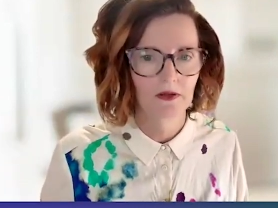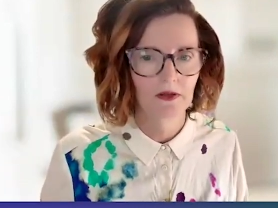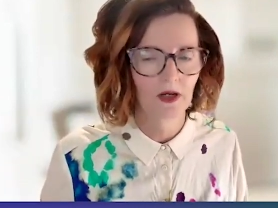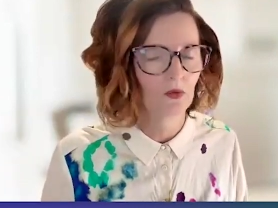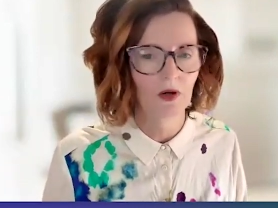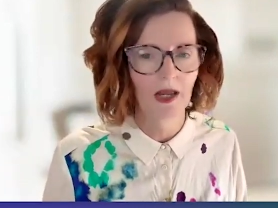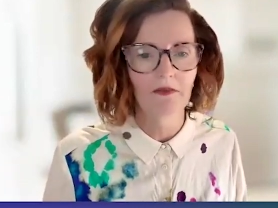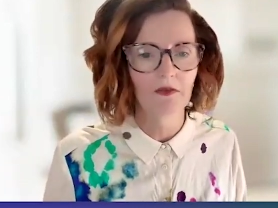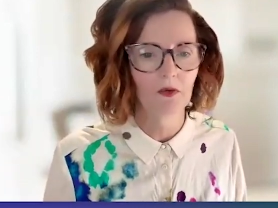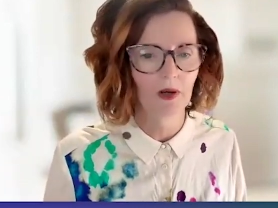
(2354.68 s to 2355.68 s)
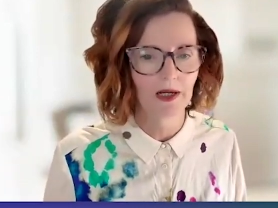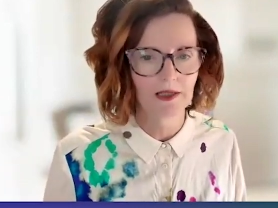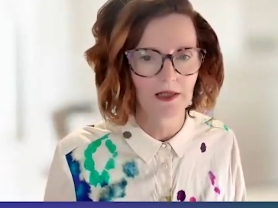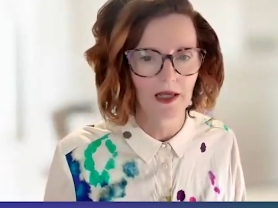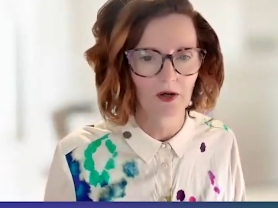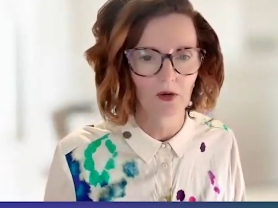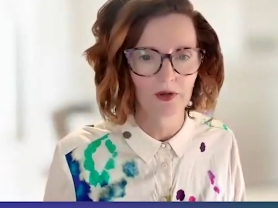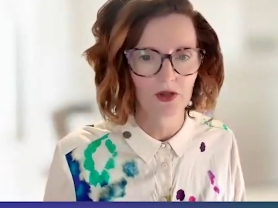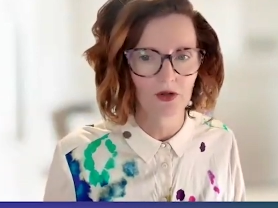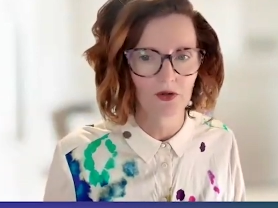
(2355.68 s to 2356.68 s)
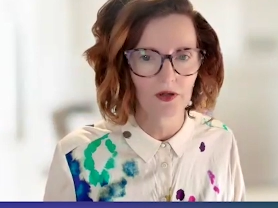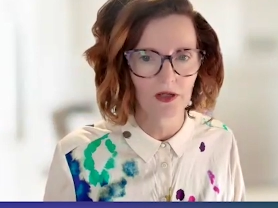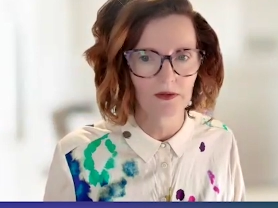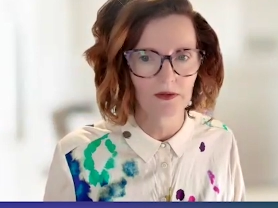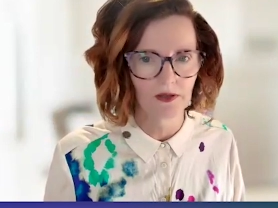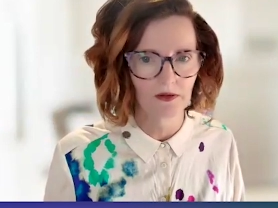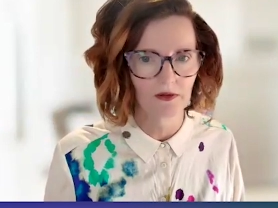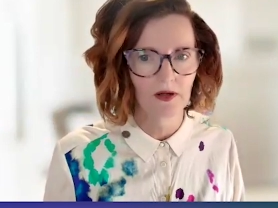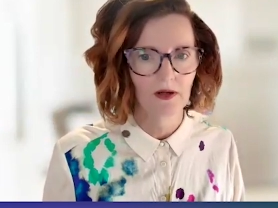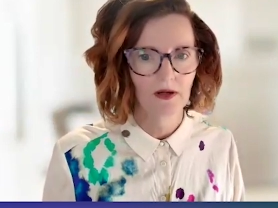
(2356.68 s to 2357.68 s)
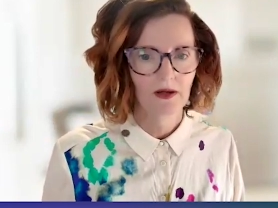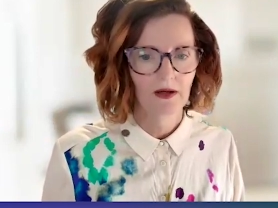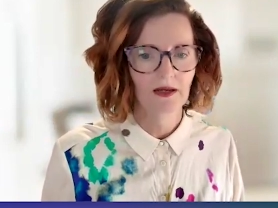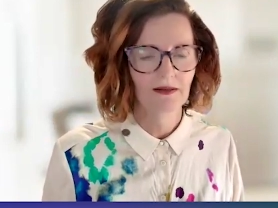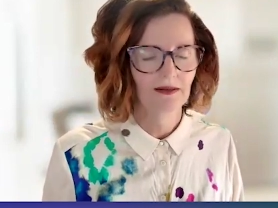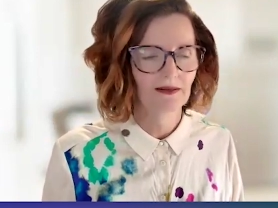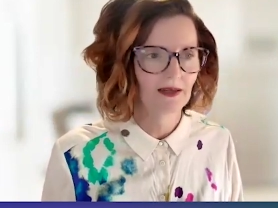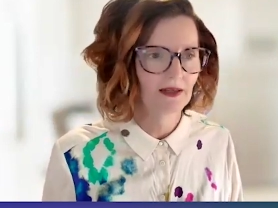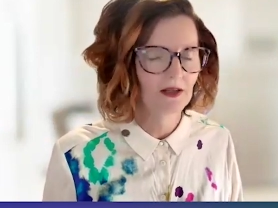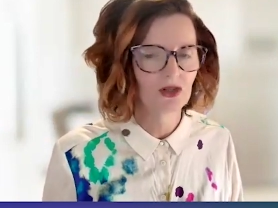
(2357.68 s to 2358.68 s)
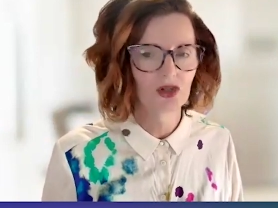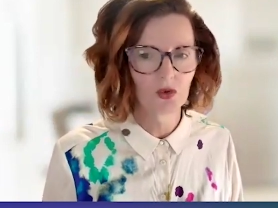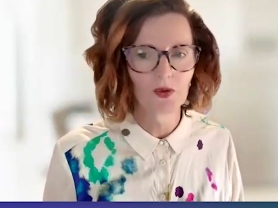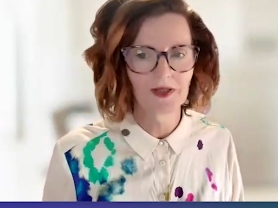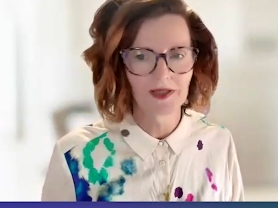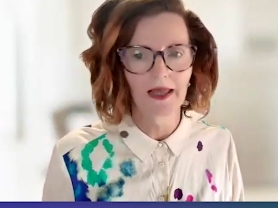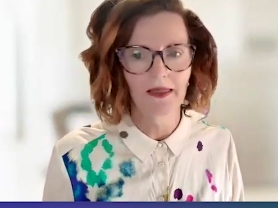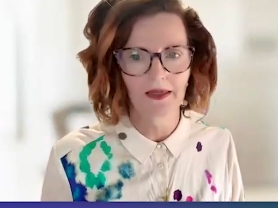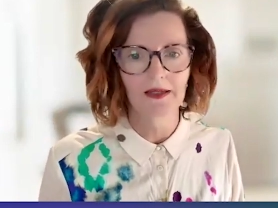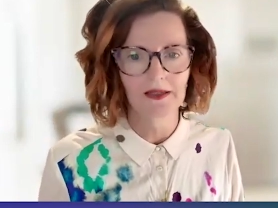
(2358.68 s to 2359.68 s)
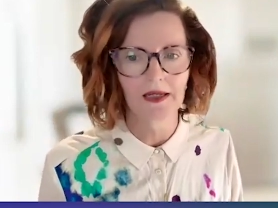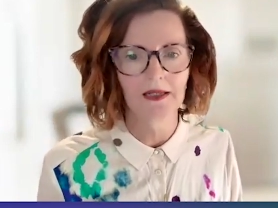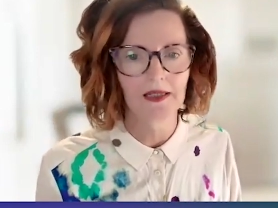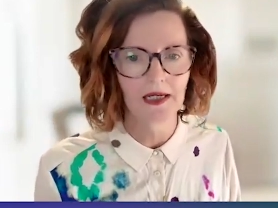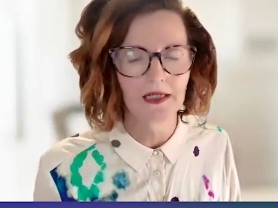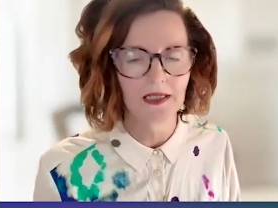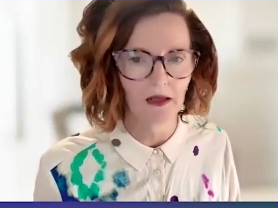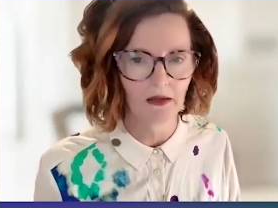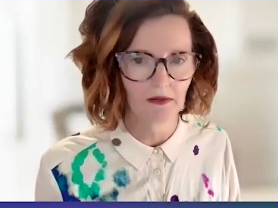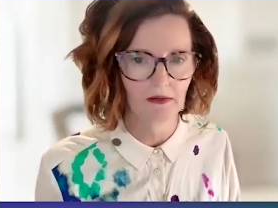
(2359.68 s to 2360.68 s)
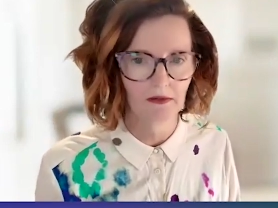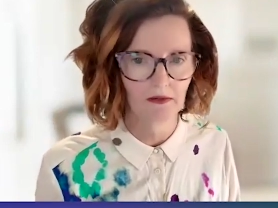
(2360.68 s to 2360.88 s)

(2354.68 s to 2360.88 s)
Don't ever waste that opportunity. So it it ensures that these things get done.